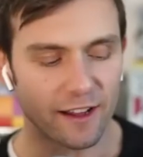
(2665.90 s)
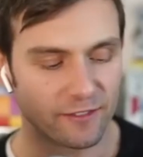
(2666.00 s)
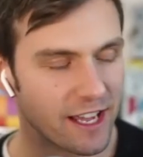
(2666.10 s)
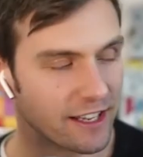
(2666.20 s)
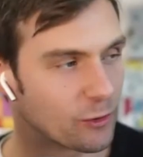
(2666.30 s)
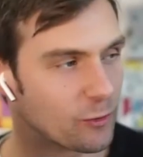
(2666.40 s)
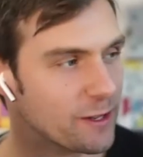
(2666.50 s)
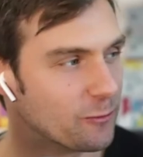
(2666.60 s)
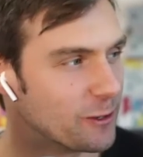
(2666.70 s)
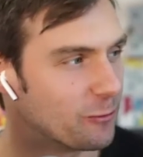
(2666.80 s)
yeah. So we,
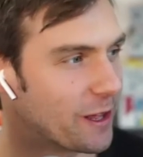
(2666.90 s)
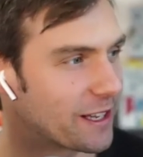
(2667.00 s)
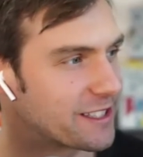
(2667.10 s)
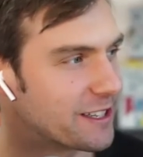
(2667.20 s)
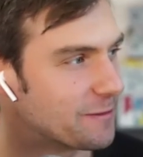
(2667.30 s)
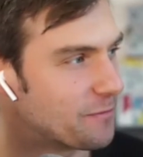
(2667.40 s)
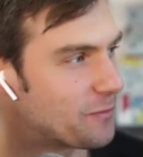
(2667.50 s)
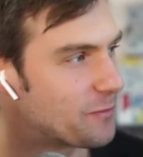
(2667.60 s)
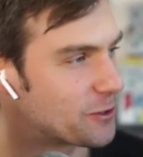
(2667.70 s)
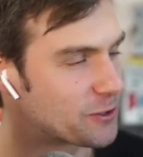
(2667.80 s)
we we like to.
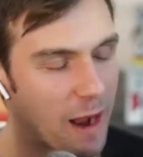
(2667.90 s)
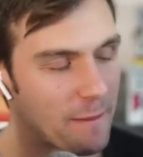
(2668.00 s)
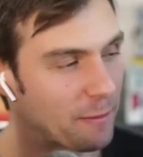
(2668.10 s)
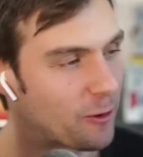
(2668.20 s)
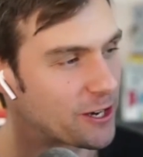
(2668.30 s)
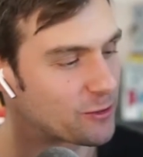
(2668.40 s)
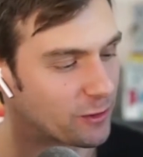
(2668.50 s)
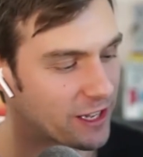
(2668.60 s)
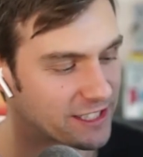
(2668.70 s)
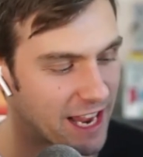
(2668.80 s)
There's a wrap up question we
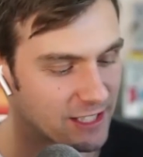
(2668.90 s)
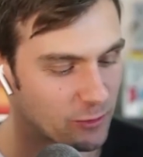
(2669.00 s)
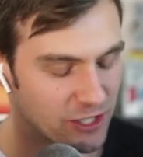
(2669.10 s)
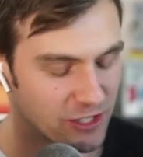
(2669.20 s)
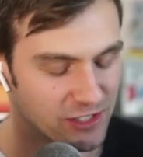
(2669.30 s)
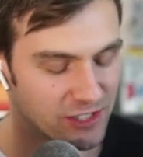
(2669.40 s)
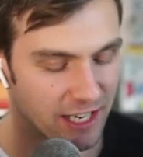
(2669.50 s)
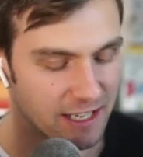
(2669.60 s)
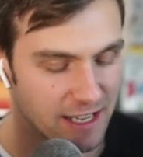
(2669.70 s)
like to ask, which is uh,